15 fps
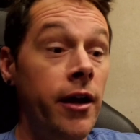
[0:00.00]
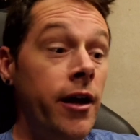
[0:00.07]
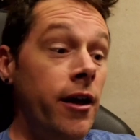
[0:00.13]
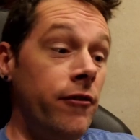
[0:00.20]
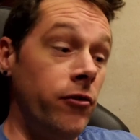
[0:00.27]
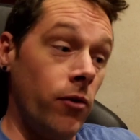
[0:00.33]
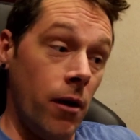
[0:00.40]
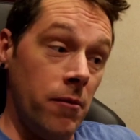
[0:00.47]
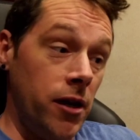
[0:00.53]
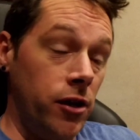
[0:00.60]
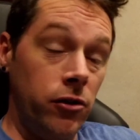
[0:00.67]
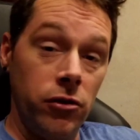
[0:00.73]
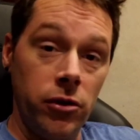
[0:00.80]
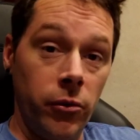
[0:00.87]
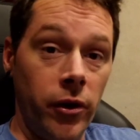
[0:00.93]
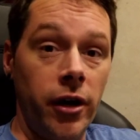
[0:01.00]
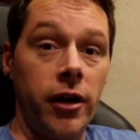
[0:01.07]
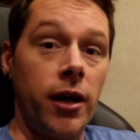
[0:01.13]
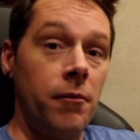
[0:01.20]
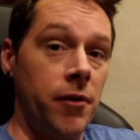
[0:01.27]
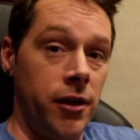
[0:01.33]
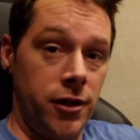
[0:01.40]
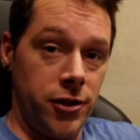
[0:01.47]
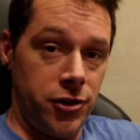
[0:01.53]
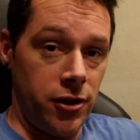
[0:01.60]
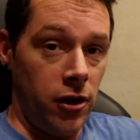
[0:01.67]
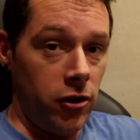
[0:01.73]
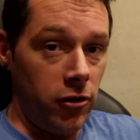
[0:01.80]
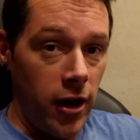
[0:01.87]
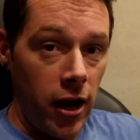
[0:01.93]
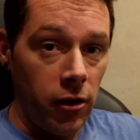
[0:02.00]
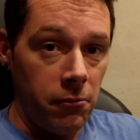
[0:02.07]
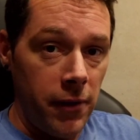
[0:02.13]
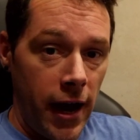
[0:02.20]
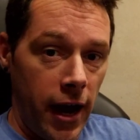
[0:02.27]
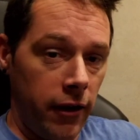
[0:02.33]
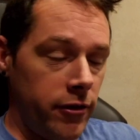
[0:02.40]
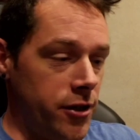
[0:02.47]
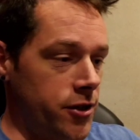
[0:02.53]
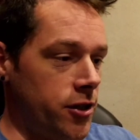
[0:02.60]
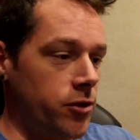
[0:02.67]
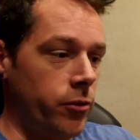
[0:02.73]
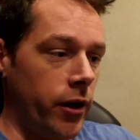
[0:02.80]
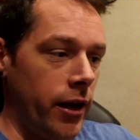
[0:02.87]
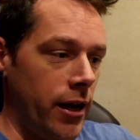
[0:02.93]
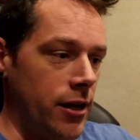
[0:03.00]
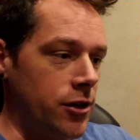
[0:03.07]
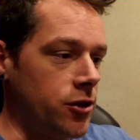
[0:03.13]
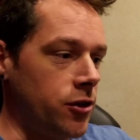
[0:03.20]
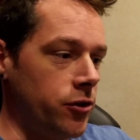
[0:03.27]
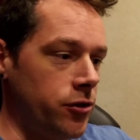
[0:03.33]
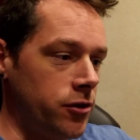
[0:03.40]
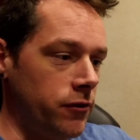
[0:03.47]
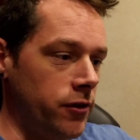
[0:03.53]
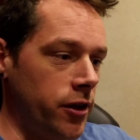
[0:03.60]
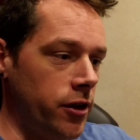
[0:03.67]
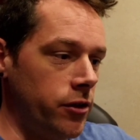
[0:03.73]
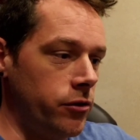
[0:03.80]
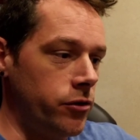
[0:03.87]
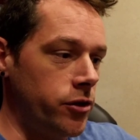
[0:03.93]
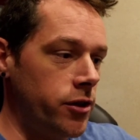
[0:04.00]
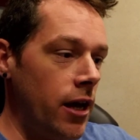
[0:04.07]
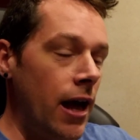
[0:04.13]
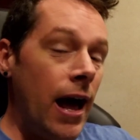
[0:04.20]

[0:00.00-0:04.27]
If you want me to do the work, I'm going to install Crown batteries. It's what I exclusively use.